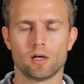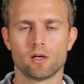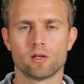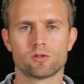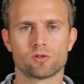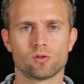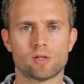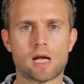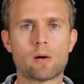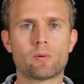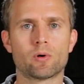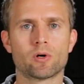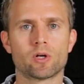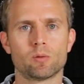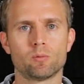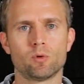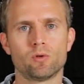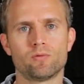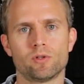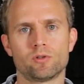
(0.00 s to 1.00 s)
So now we're going
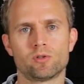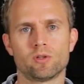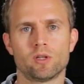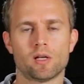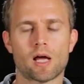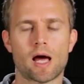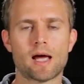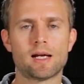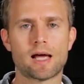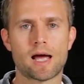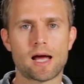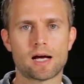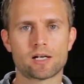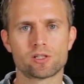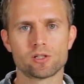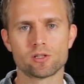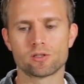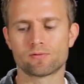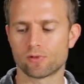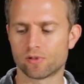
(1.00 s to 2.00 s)
to move into the night
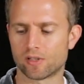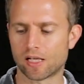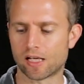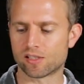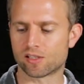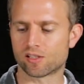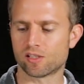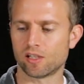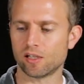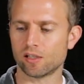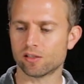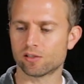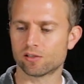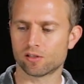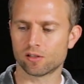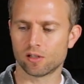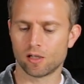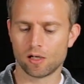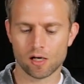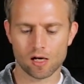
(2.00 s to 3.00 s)
actions for day
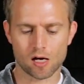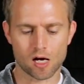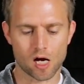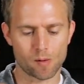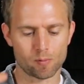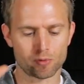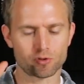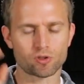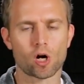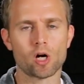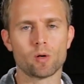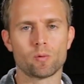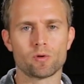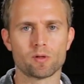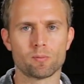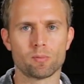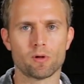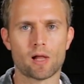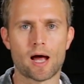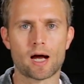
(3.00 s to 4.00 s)
6. Starting with
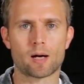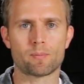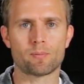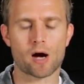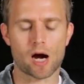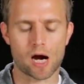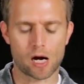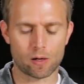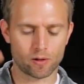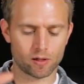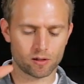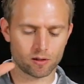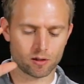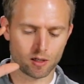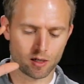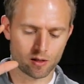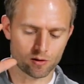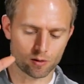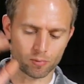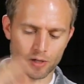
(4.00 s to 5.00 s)
the black
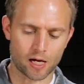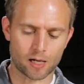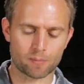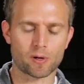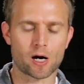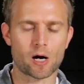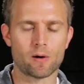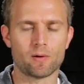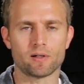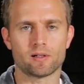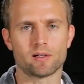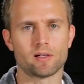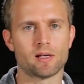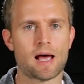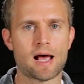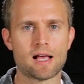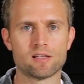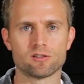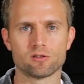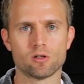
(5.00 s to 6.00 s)
pirate. The black pirate
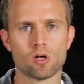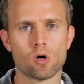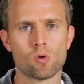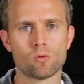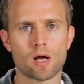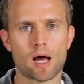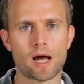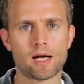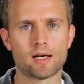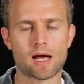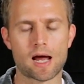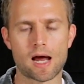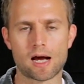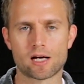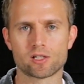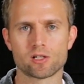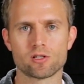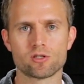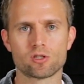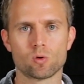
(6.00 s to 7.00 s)
has no night
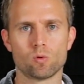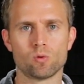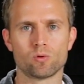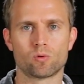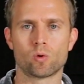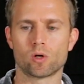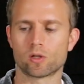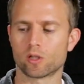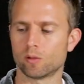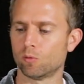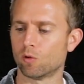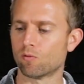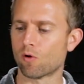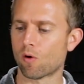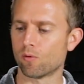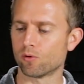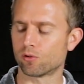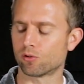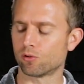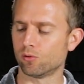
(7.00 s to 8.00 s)
action, so we'll quickly move
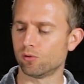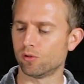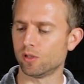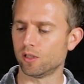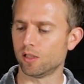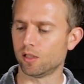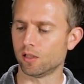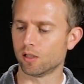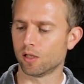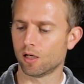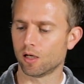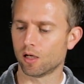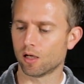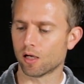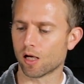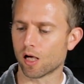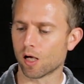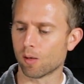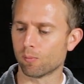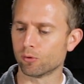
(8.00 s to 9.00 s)
over to the
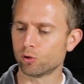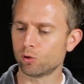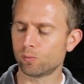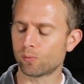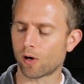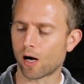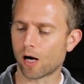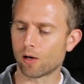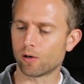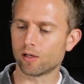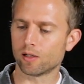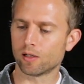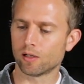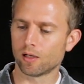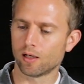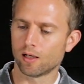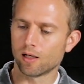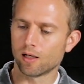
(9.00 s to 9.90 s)
blue pirate.